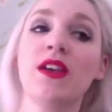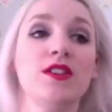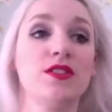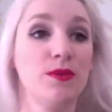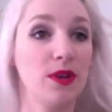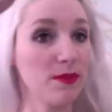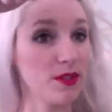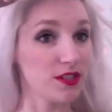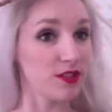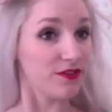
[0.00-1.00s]
So what I'm
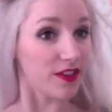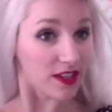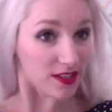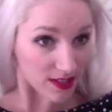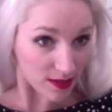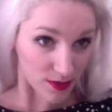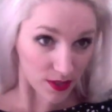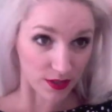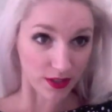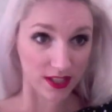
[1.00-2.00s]
going to do first is I'm
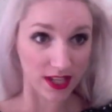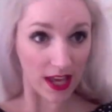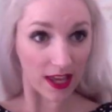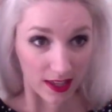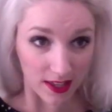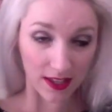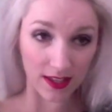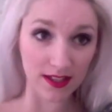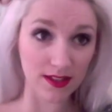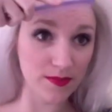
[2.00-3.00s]
just going to take
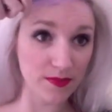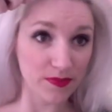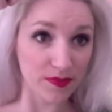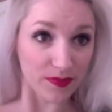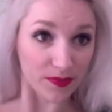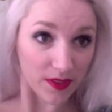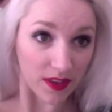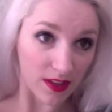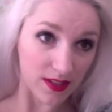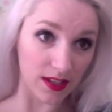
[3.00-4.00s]

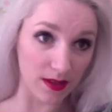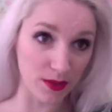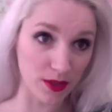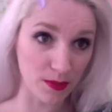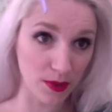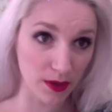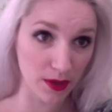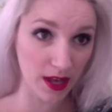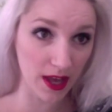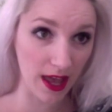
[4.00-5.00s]
this and I'm going to put
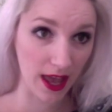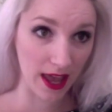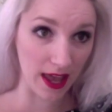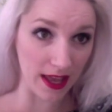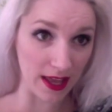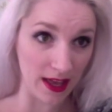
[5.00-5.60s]
a